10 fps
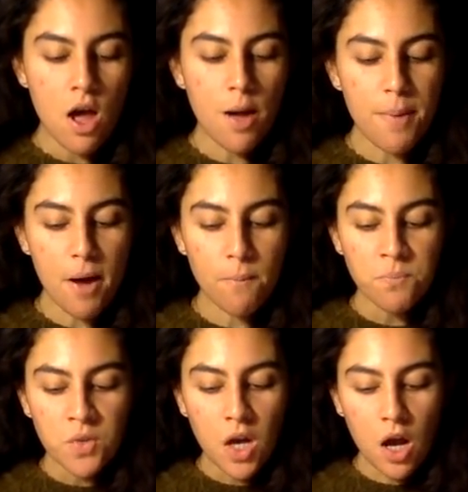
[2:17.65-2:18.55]
about
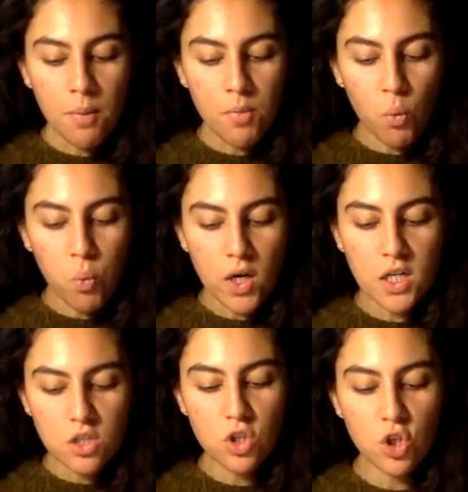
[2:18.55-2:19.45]
um, what
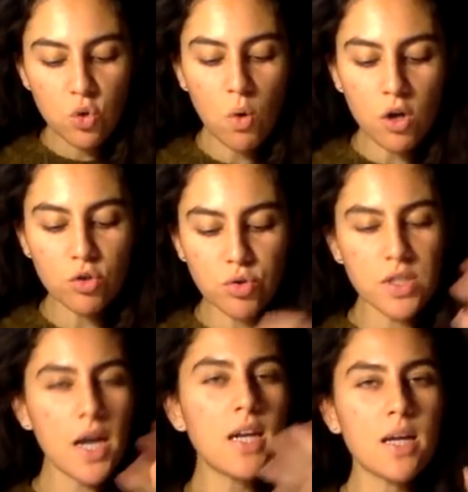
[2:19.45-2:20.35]
it is that you are
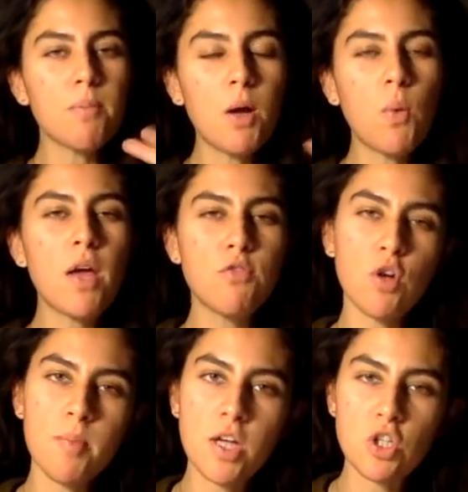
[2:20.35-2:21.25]
creating by way of your
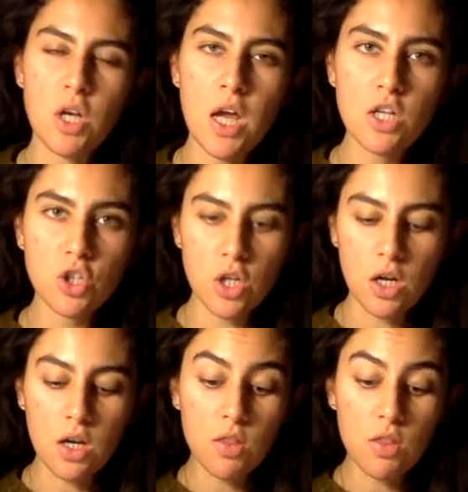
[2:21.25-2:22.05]
imagination.